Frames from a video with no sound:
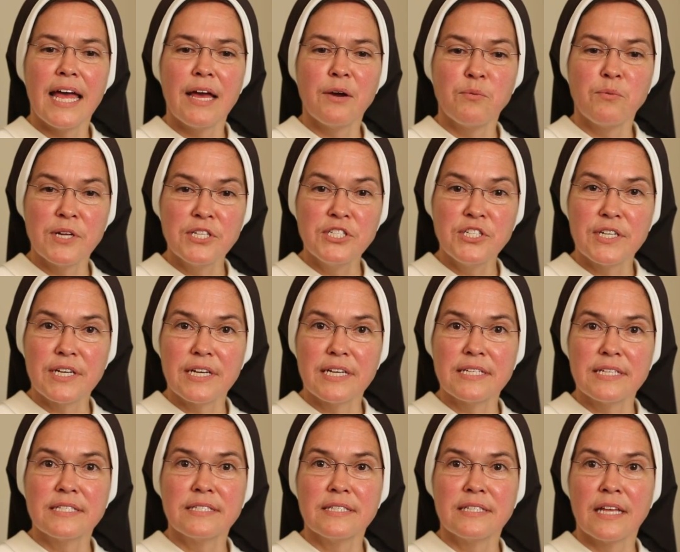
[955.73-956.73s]
which
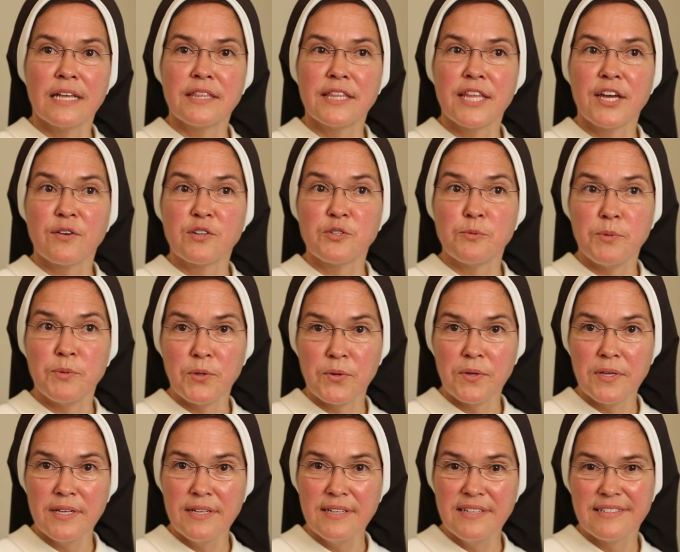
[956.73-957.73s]
is that there is
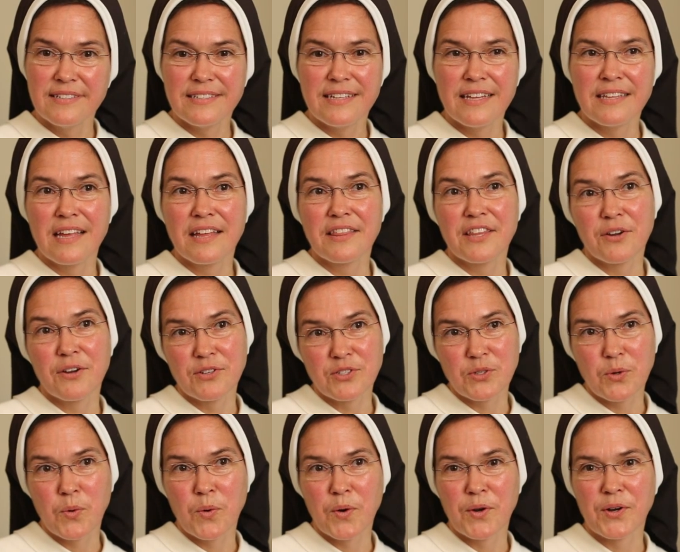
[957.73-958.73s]
beauty and that there
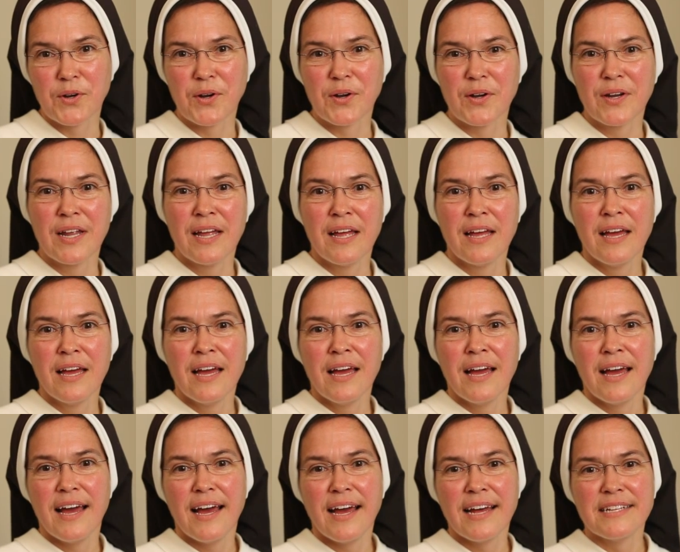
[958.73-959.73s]
is order.
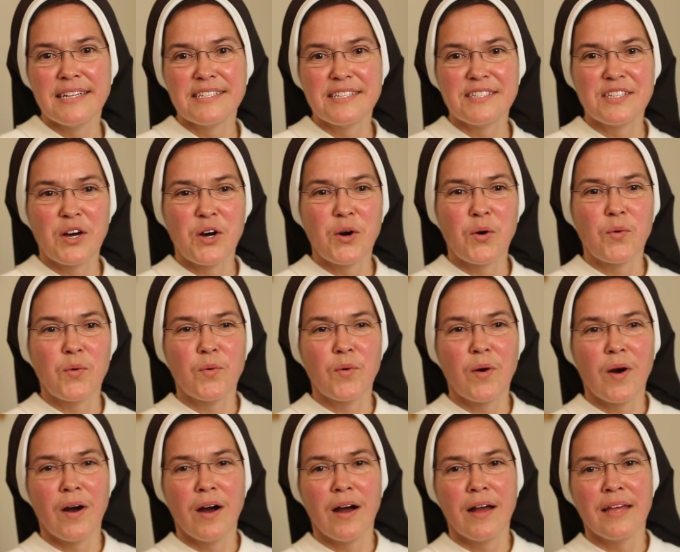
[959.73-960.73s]
And so
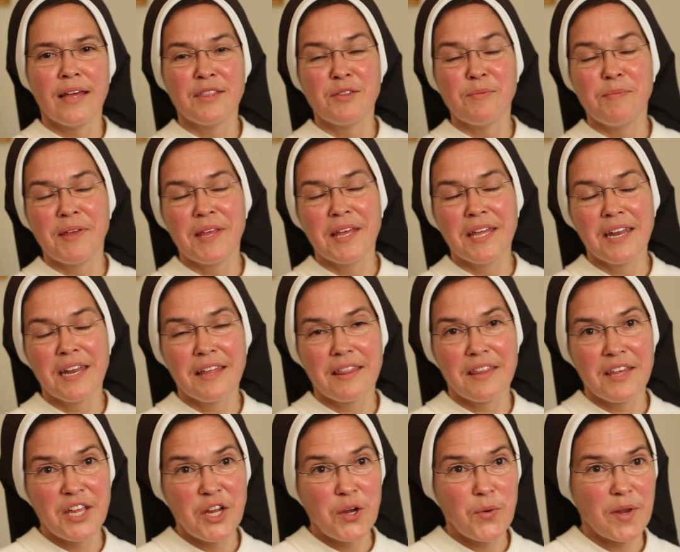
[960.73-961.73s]
at the beginning of
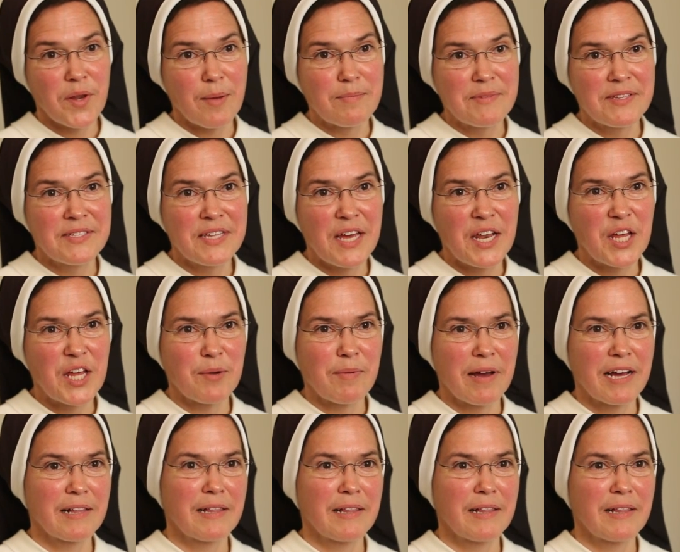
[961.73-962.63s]
the year when I'm setting up my